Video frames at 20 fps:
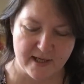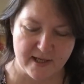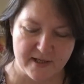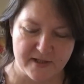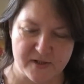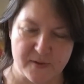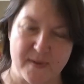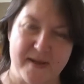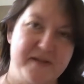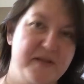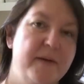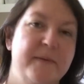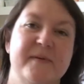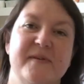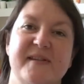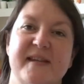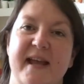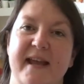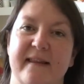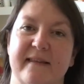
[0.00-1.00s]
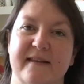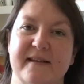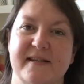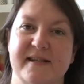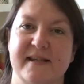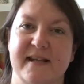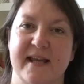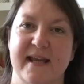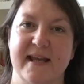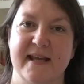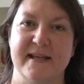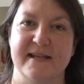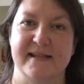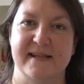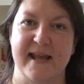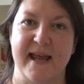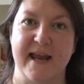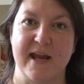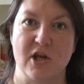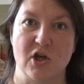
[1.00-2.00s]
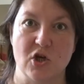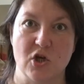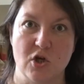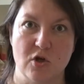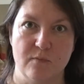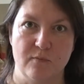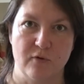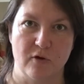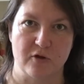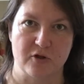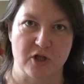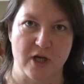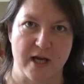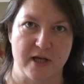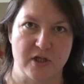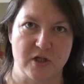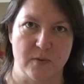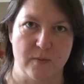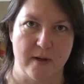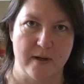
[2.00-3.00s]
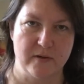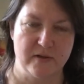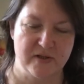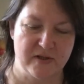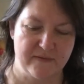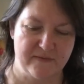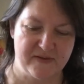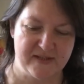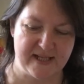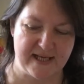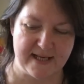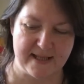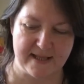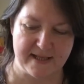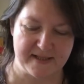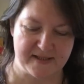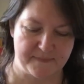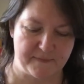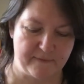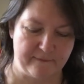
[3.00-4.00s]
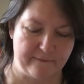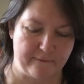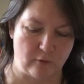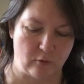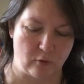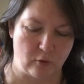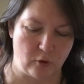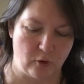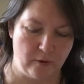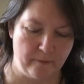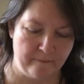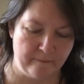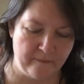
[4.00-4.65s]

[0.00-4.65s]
So as I was saying, this is a new project. You won't have seen this before.